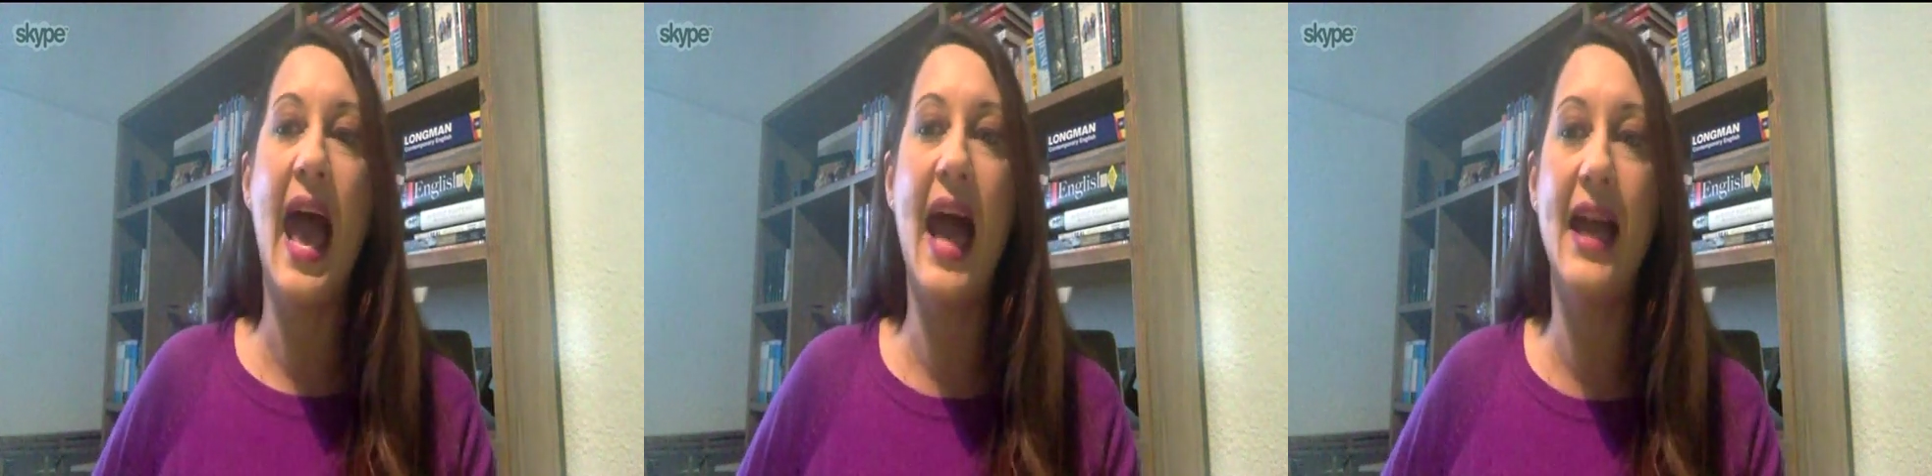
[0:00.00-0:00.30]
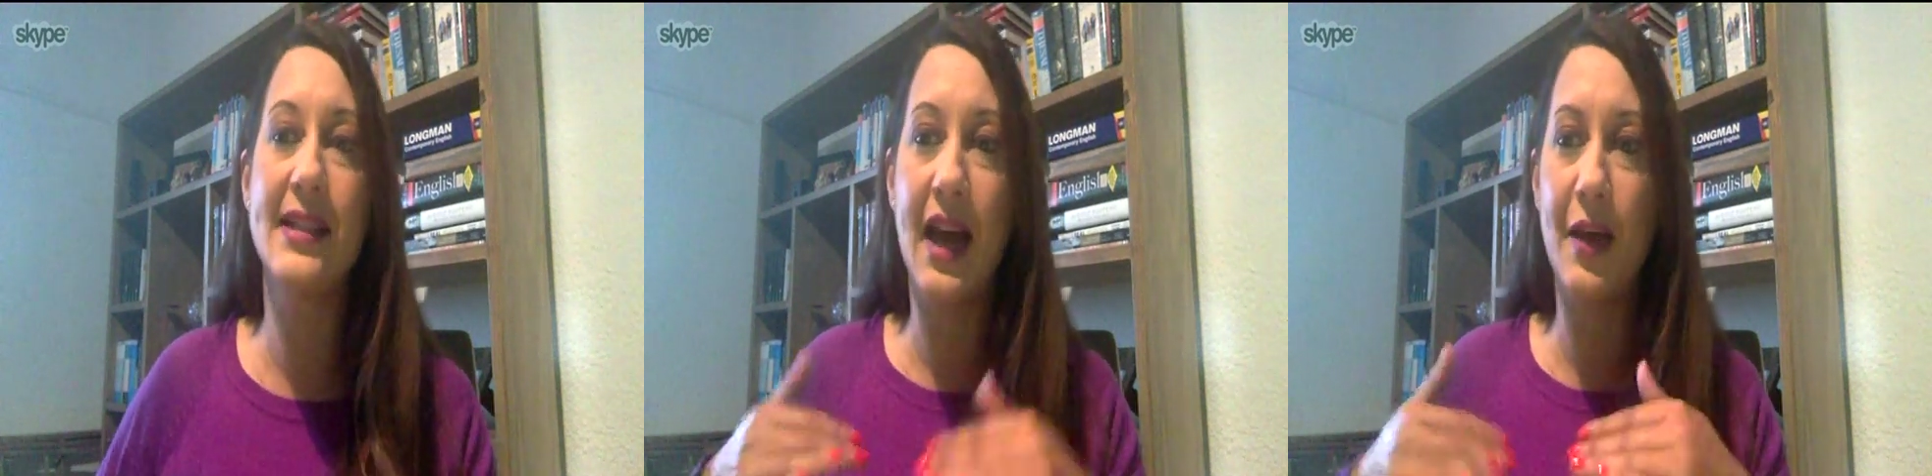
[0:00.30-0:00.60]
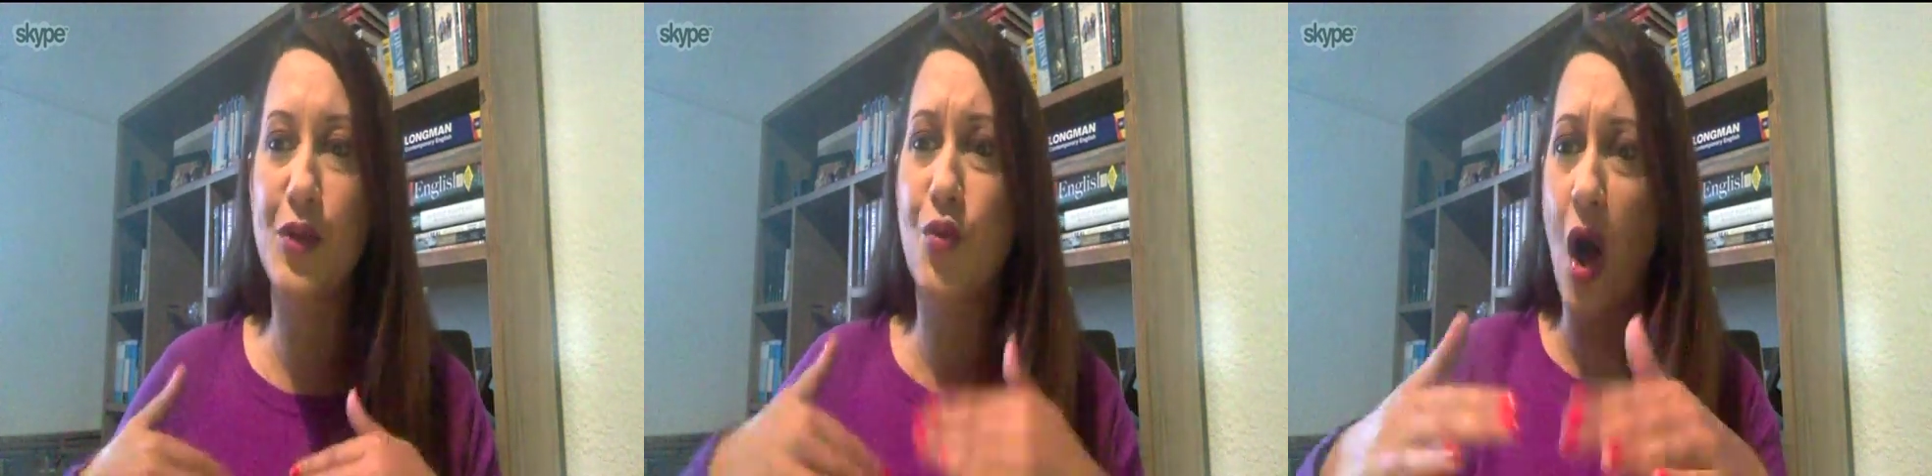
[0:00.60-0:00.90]
And
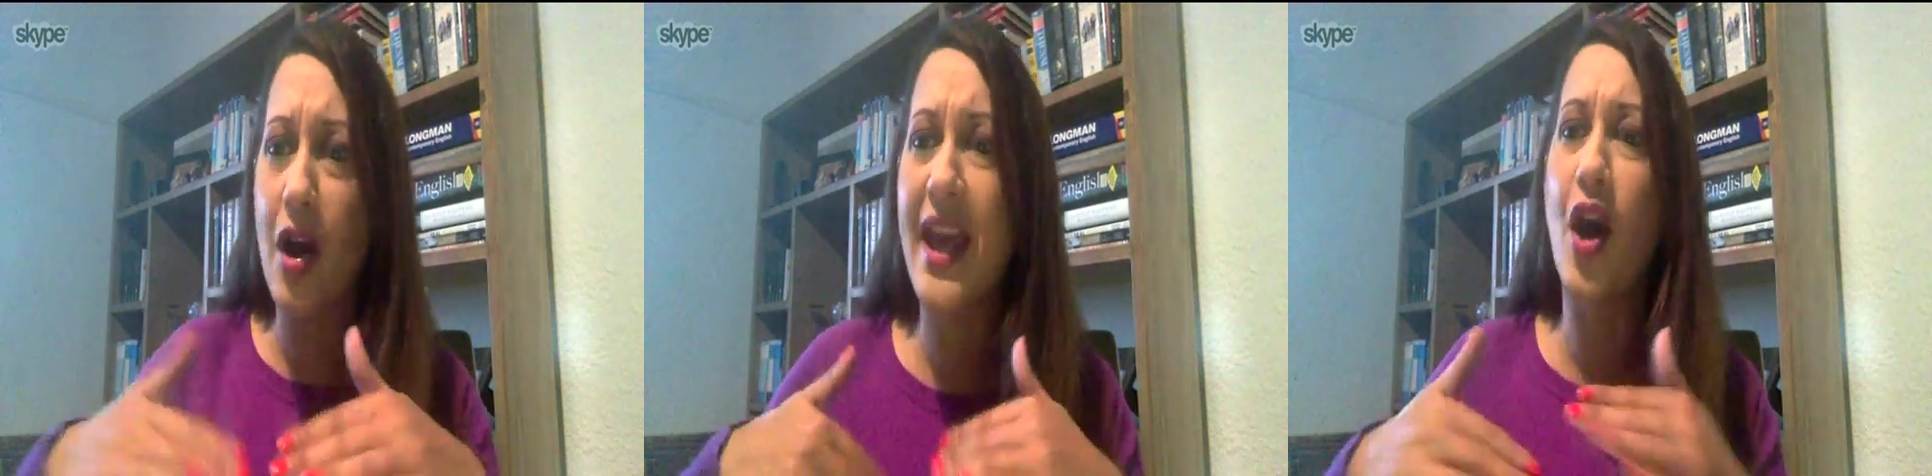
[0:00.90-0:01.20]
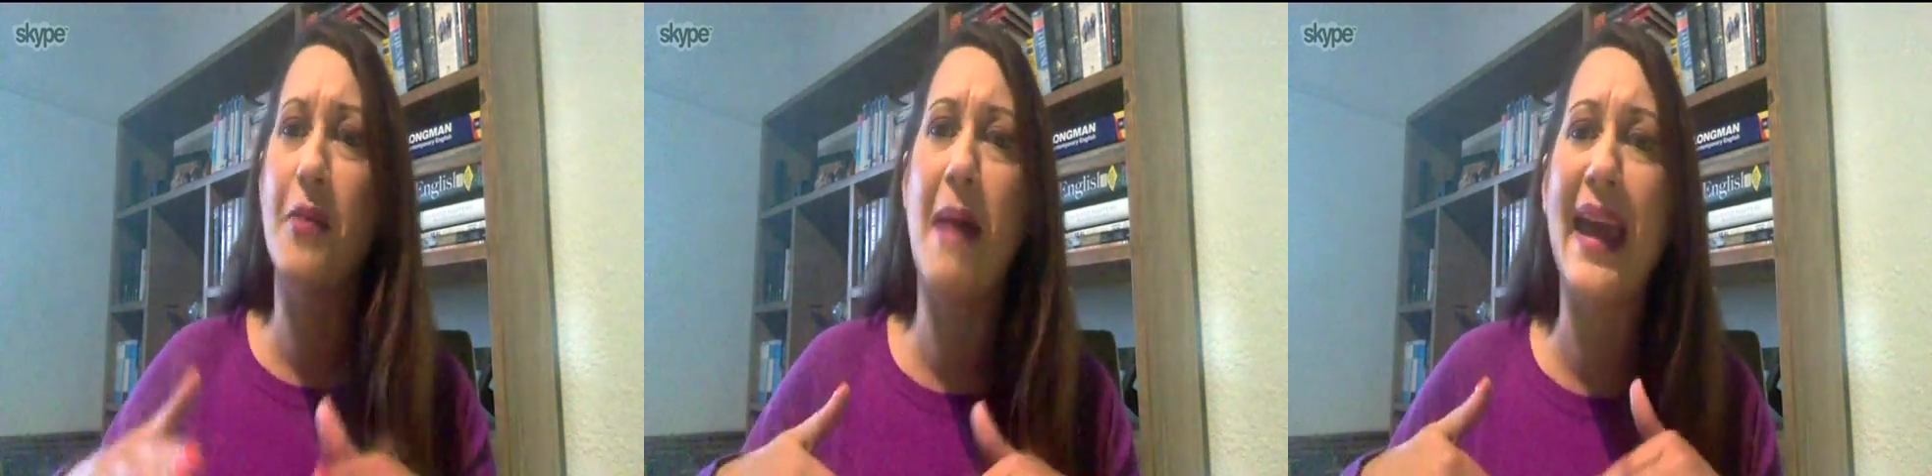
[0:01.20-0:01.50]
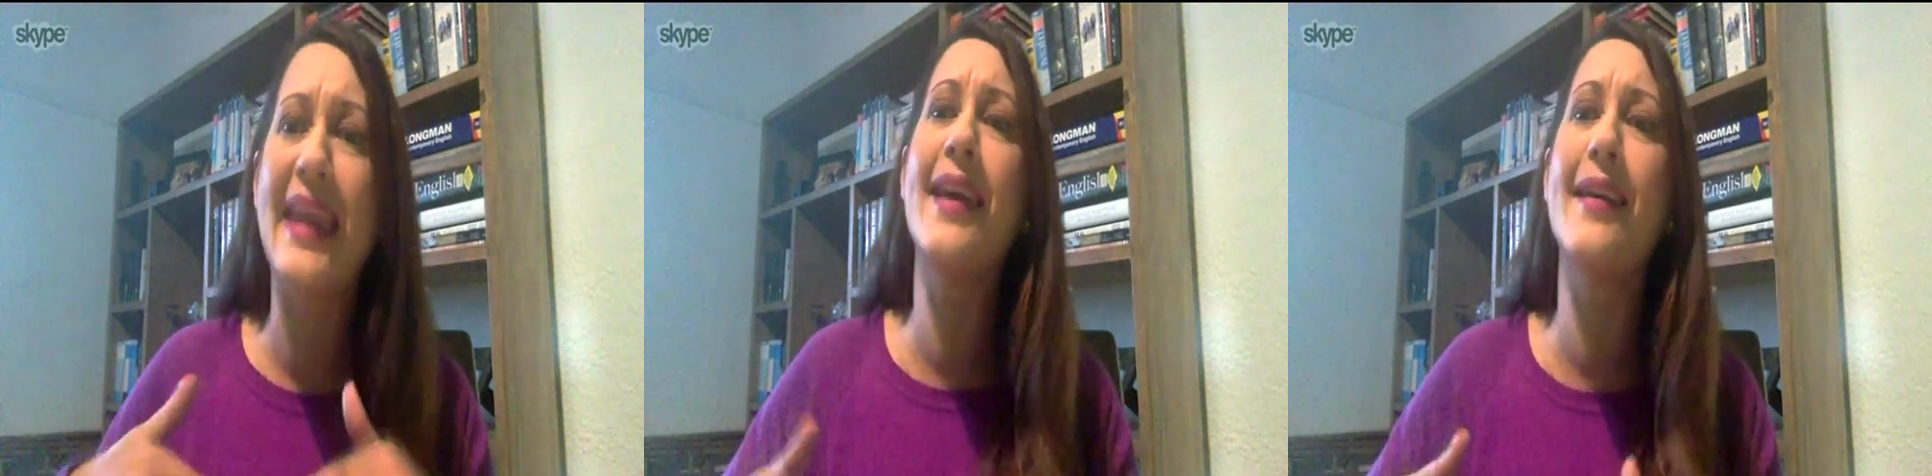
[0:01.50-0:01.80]
I was rocking on
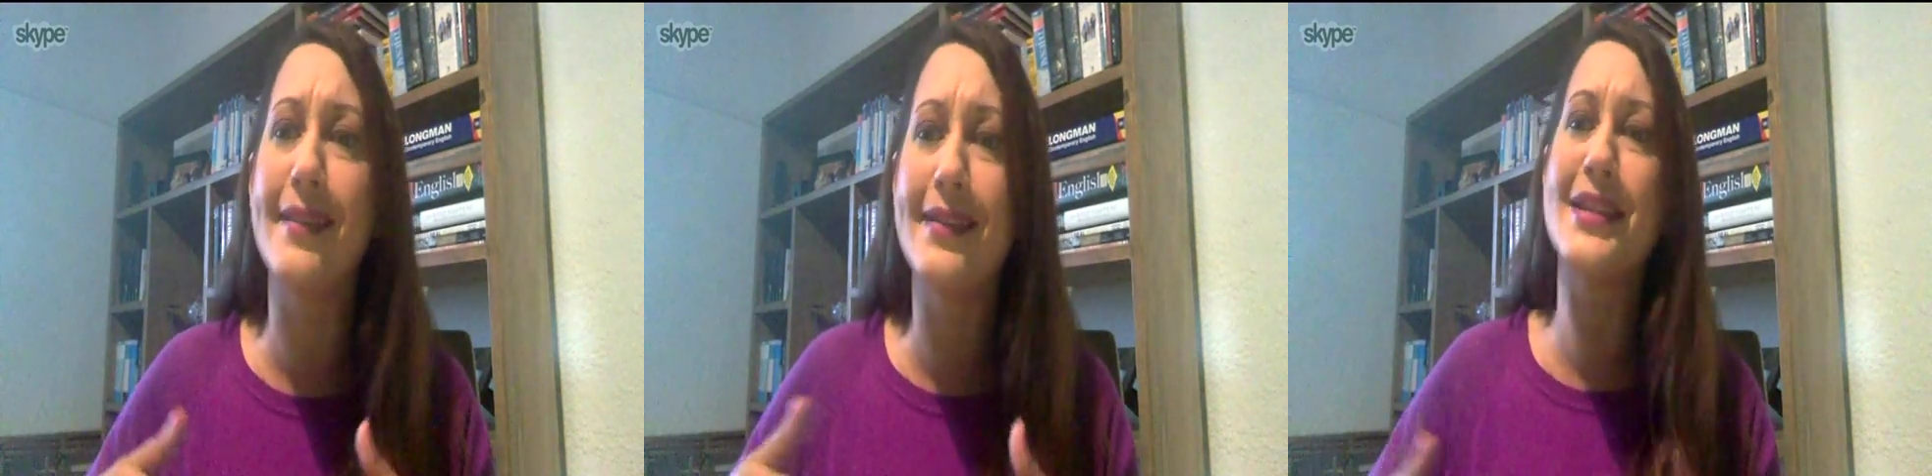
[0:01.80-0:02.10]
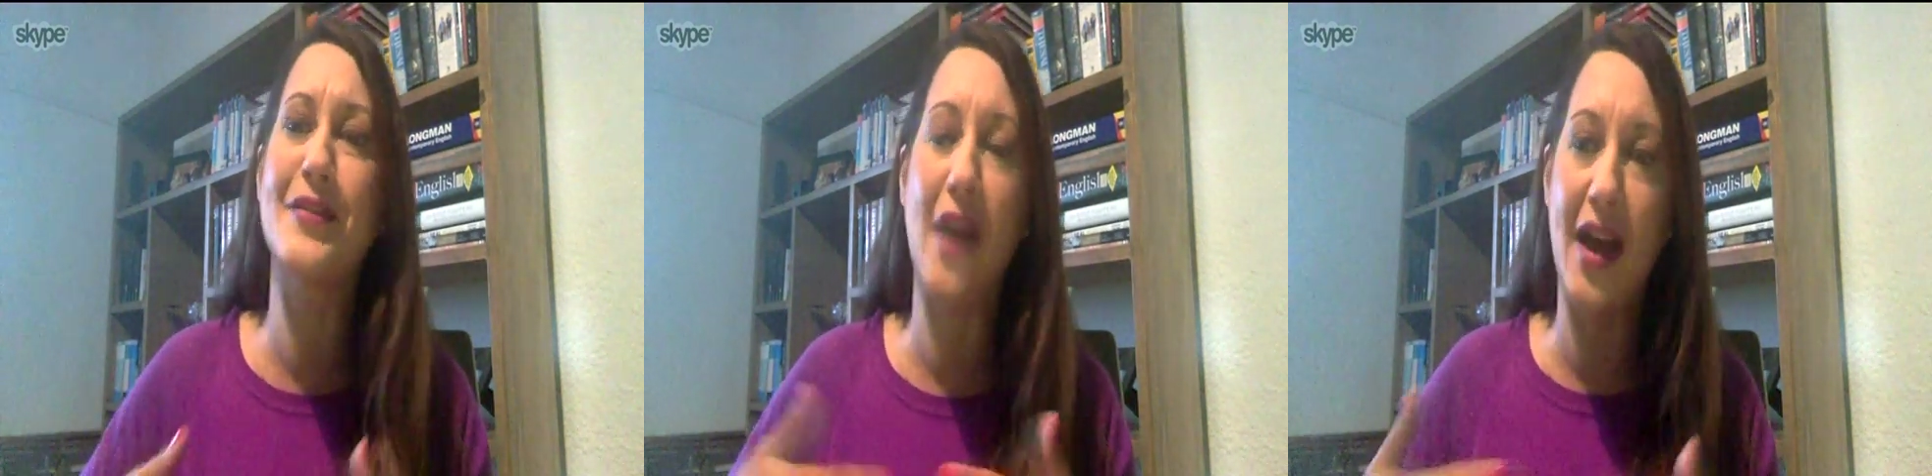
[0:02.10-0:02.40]
my heels